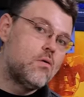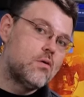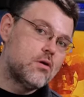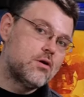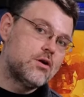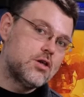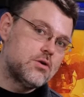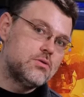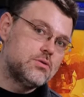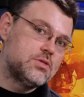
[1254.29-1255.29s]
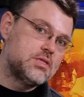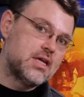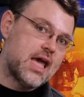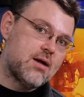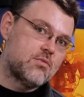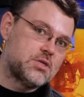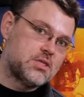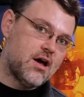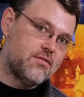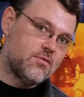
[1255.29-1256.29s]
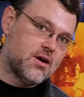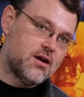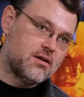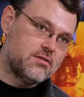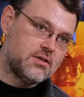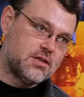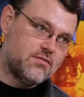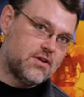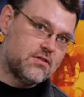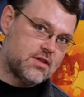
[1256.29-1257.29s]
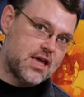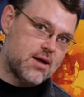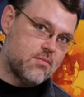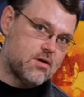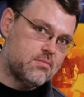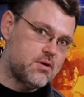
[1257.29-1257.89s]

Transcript: or use the camera software to configure the camera,